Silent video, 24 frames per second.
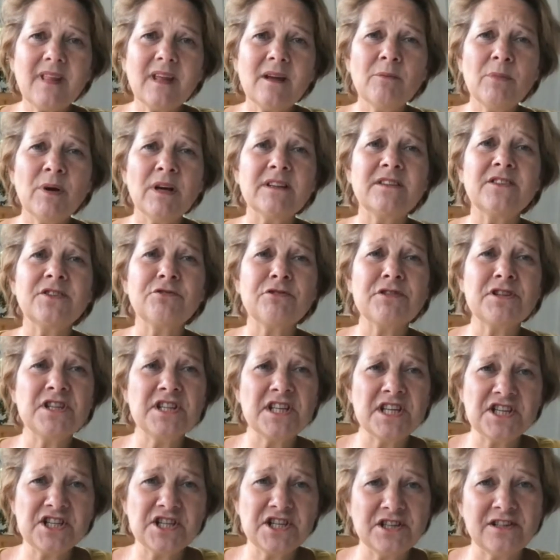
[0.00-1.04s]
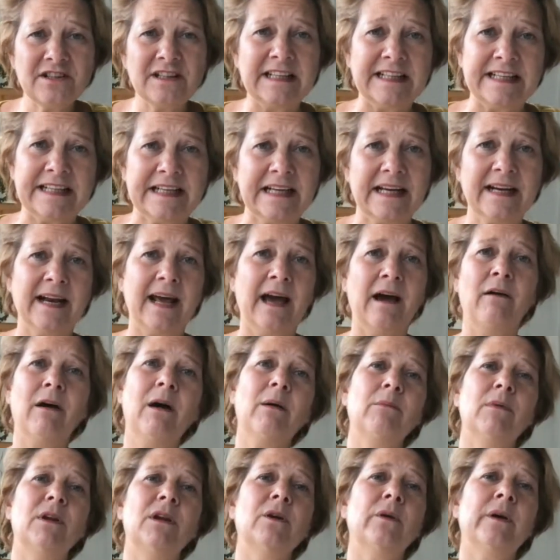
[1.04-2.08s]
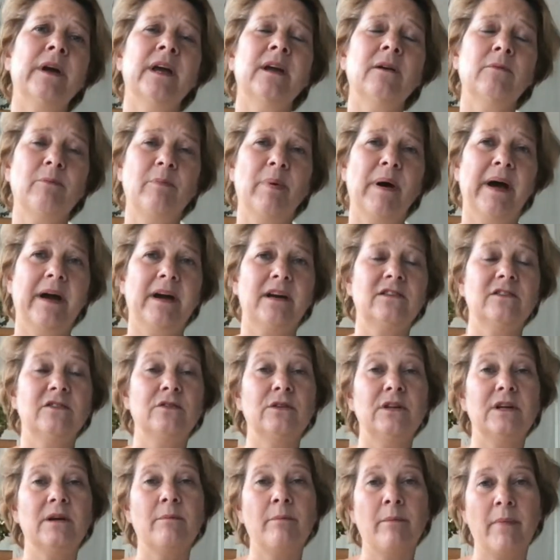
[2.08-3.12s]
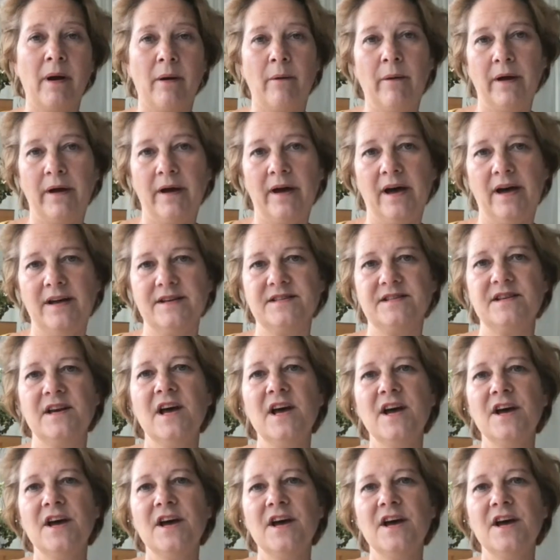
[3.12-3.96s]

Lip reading: But traditionally, and now I'm looking back to the Americas,